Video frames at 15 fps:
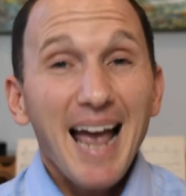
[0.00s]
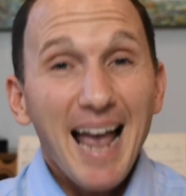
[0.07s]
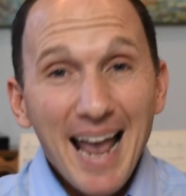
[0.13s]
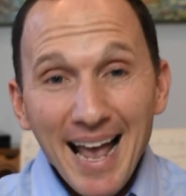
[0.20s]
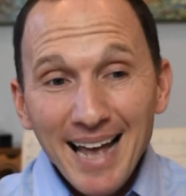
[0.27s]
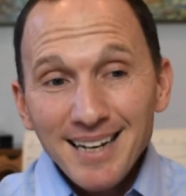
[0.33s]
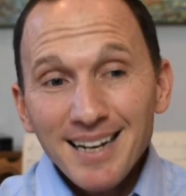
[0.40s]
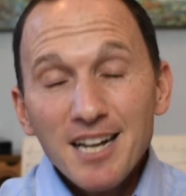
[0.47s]

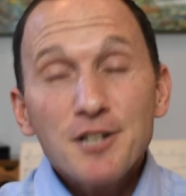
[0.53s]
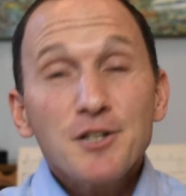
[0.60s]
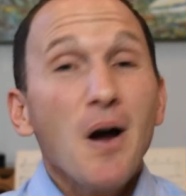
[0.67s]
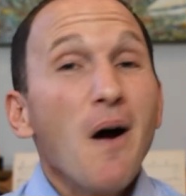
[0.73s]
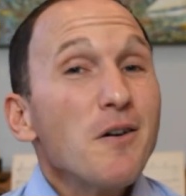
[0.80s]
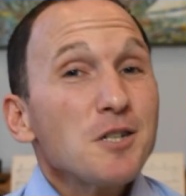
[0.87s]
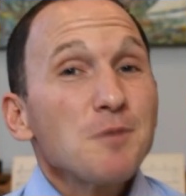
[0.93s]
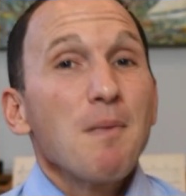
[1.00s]
And
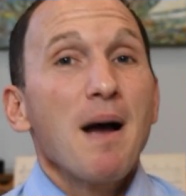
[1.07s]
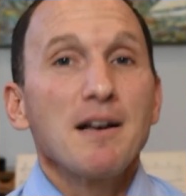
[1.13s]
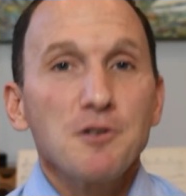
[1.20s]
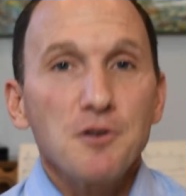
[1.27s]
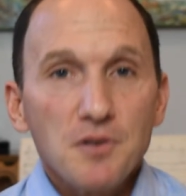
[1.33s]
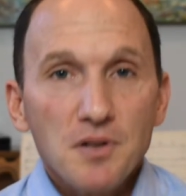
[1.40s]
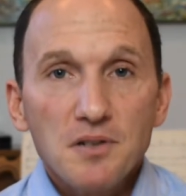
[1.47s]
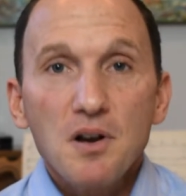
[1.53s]

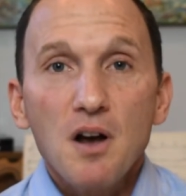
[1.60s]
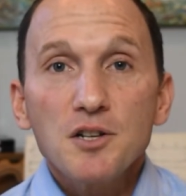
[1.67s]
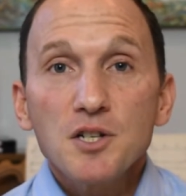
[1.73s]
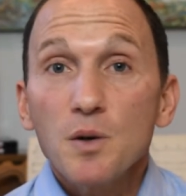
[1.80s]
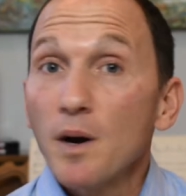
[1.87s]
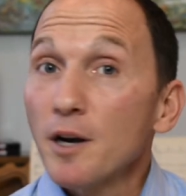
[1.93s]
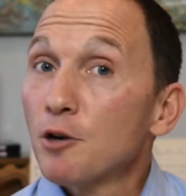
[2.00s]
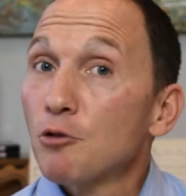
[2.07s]
Toastmasters is
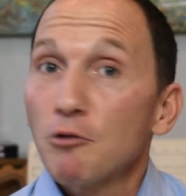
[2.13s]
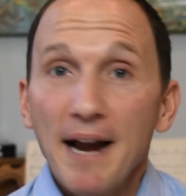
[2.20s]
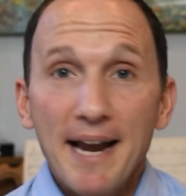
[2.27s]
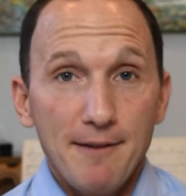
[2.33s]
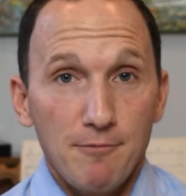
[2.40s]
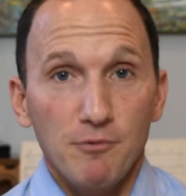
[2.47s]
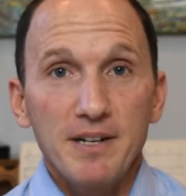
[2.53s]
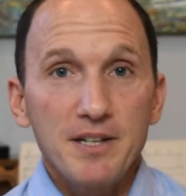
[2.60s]
also a
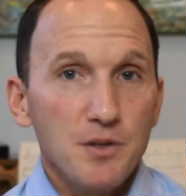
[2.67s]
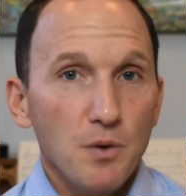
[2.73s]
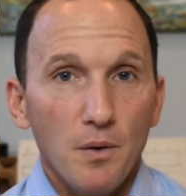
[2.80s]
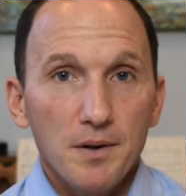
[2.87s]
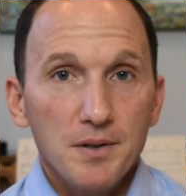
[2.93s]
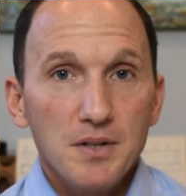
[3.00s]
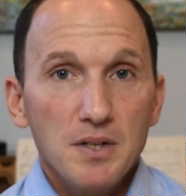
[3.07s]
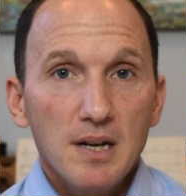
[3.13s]
great
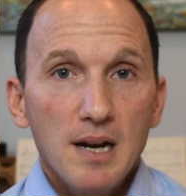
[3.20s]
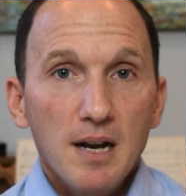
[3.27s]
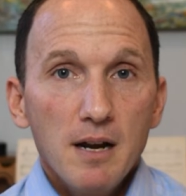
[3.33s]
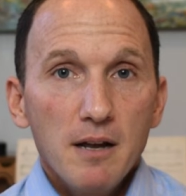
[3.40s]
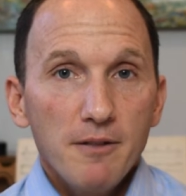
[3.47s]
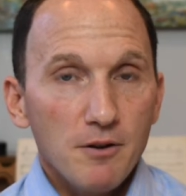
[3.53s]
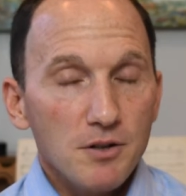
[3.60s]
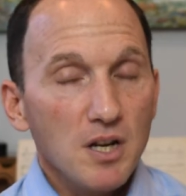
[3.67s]
resource.
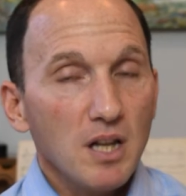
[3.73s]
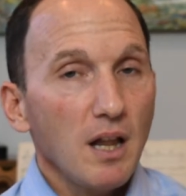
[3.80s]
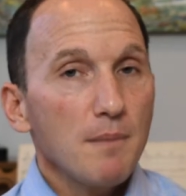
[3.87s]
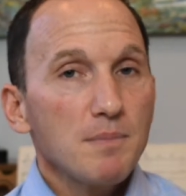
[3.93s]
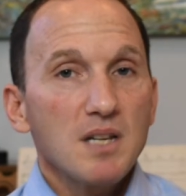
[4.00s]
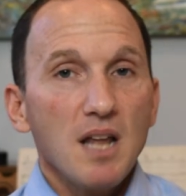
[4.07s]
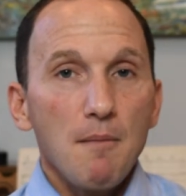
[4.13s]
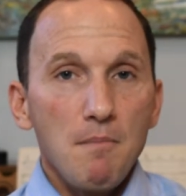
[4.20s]
There's
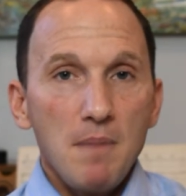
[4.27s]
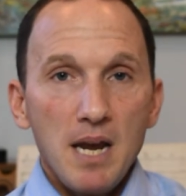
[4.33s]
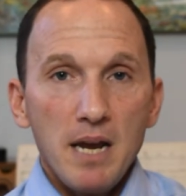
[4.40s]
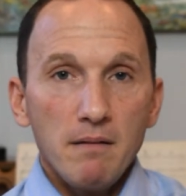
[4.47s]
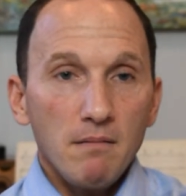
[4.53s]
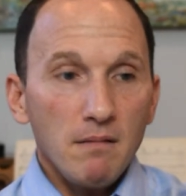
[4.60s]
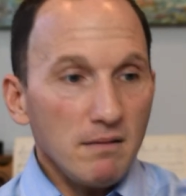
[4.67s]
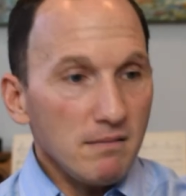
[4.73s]
clubs that
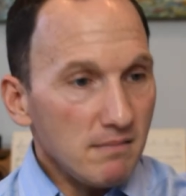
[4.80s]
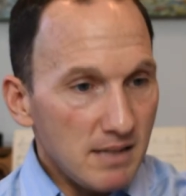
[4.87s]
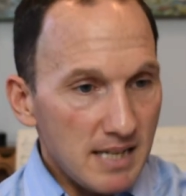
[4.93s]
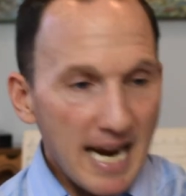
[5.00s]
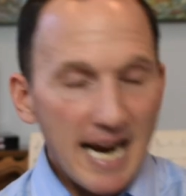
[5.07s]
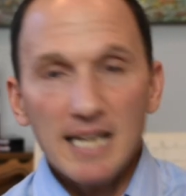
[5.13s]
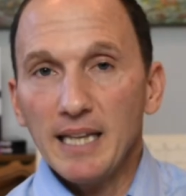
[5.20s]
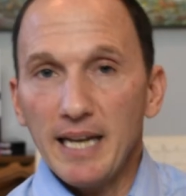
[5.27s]
meet
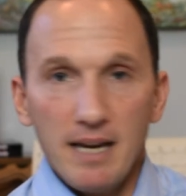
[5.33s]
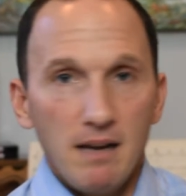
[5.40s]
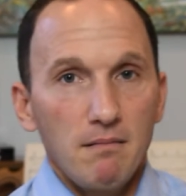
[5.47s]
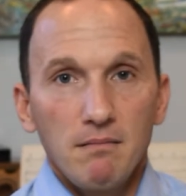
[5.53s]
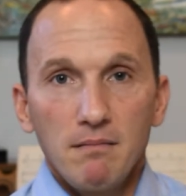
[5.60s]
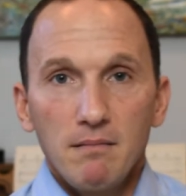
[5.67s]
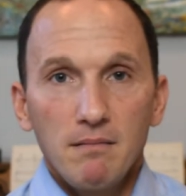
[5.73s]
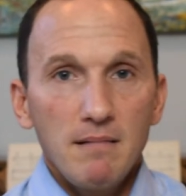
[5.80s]
daily
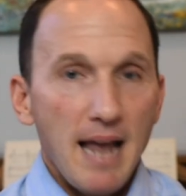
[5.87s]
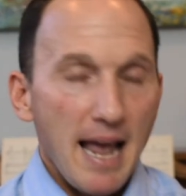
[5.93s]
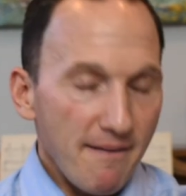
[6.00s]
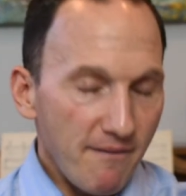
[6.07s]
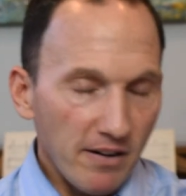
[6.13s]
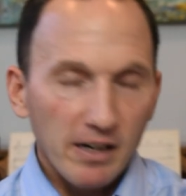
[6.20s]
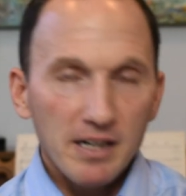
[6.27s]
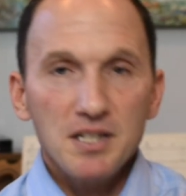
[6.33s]
at
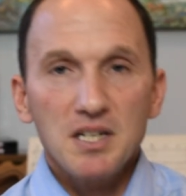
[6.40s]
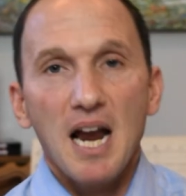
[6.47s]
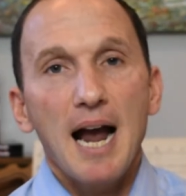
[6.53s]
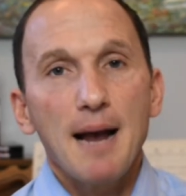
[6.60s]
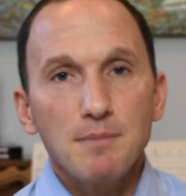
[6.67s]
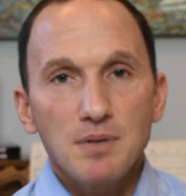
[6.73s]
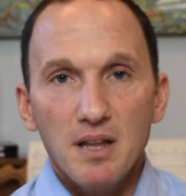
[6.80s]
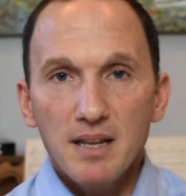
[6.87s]
various
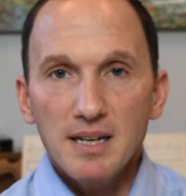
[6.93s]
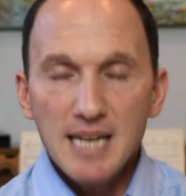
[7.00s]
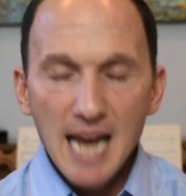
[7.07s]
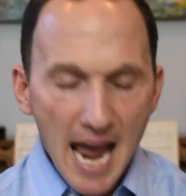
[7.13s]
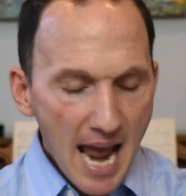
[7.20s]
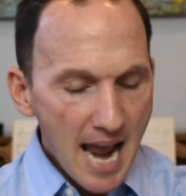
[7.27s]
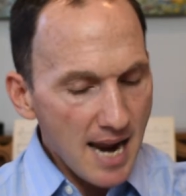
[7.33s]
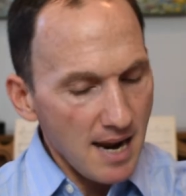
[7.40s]
times of the
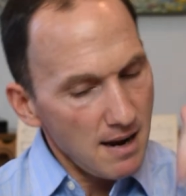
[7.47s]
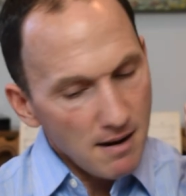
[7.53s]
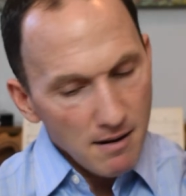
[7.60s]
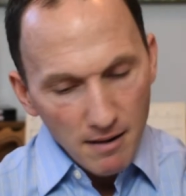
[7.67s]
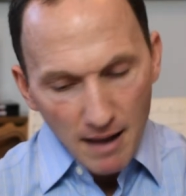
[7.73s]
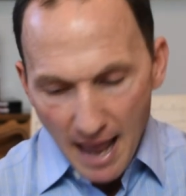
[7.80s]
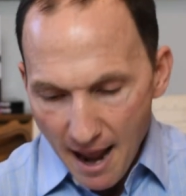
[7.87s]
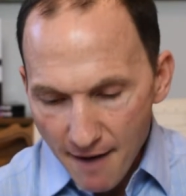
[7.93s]
day,
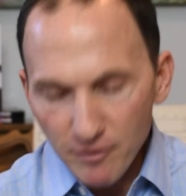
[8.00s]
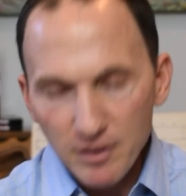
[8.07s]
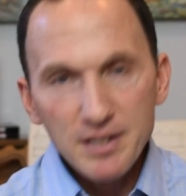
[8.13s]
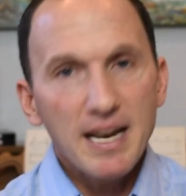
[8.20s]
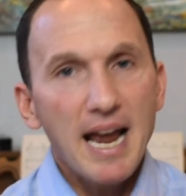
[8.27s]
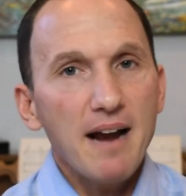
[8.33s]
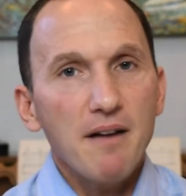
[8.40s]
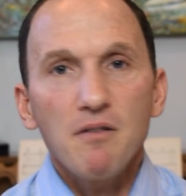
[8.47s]
every
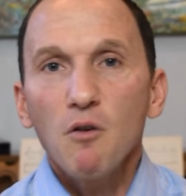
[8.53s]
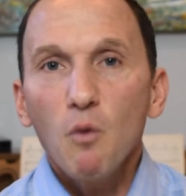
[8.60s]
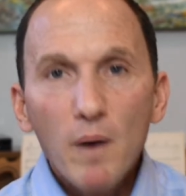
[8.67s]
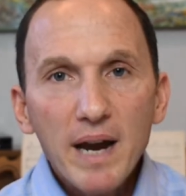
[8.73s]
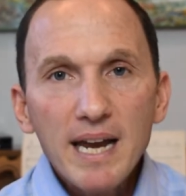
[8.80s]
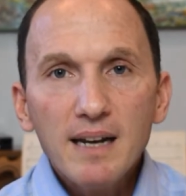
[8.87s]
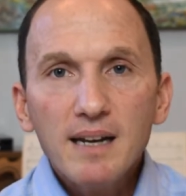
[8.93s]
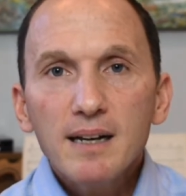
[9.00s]
day of the
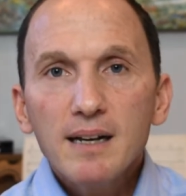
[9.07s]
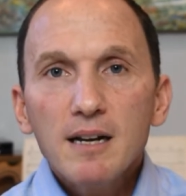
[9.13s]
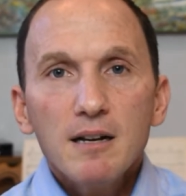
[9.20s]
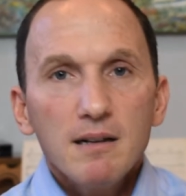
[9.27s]
week.